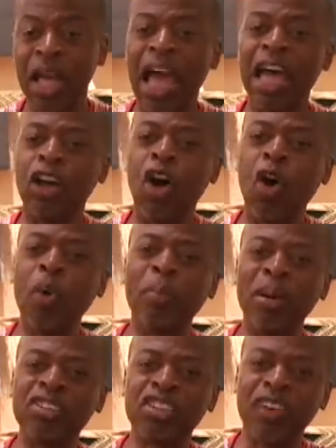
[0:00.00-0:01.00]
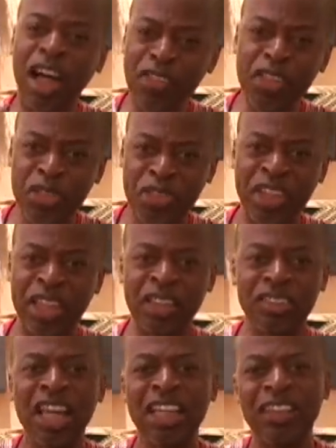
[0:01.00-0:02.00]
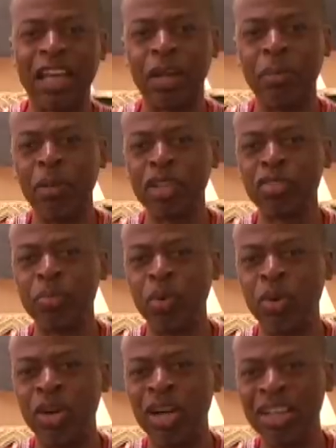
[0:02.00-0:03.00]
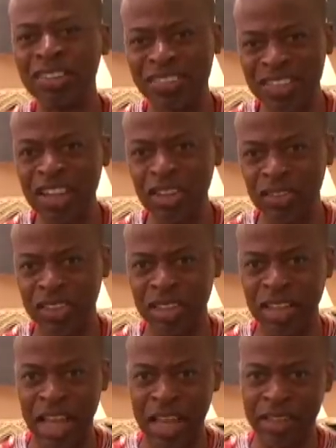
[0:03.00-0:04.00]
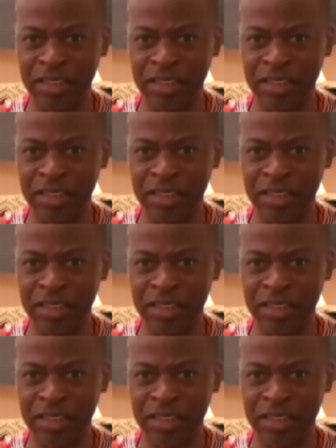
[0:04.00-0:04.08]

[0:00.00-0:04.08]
and a whole bunch of other things that are much more subtle than that.